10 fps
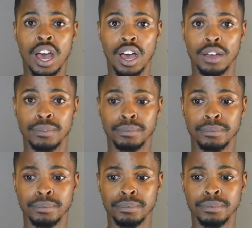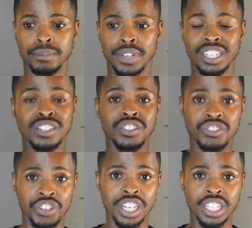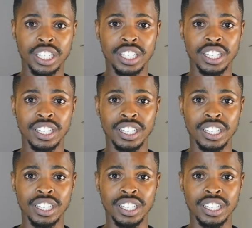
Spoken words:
And it's really.